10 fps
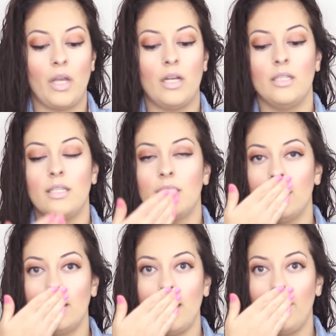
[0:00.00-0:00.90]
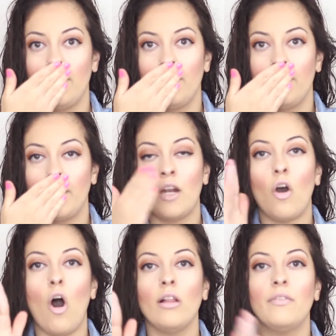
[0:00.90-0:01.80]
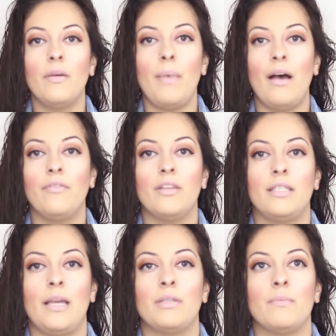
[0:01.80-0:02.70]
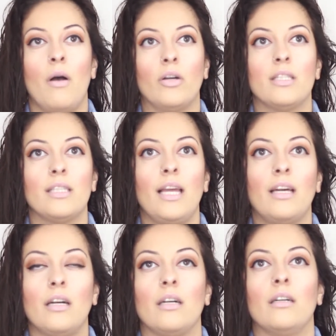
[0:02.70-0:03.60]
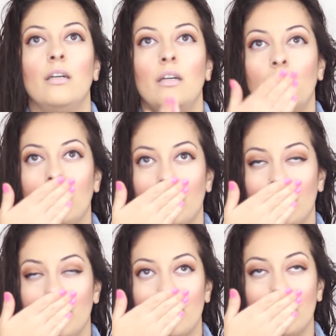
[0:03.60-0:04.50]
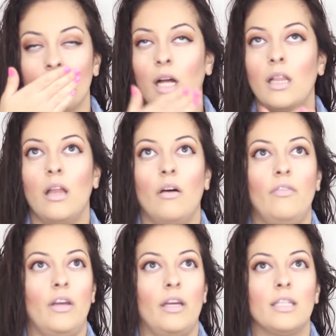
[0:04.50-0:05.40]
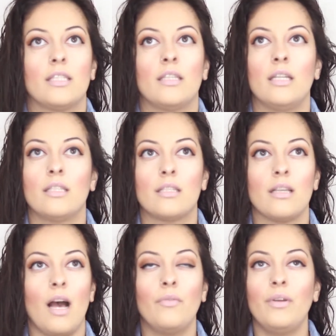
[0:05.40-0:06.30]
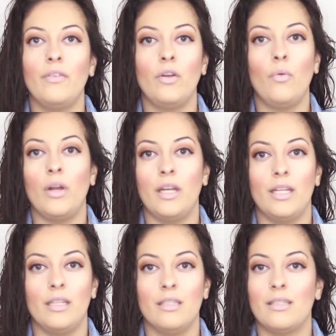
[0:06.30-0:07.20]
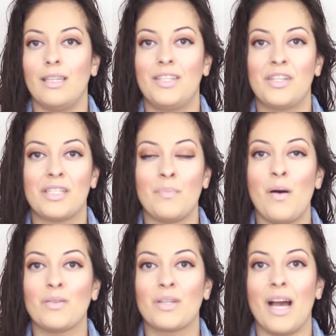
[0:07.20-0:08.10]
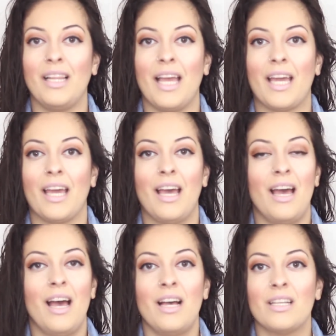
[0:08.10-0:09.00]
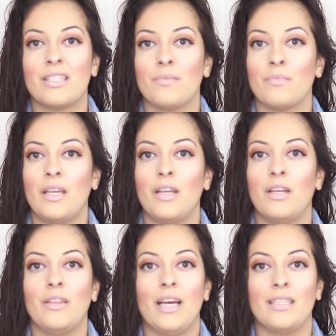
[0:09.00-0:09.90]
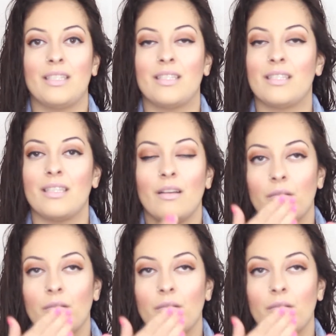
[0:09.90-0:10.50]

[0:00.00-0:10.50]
consistency. And all of them have the same smell. It's like a, I love it. It's I don't even know what it is. It just smells kind of like something that's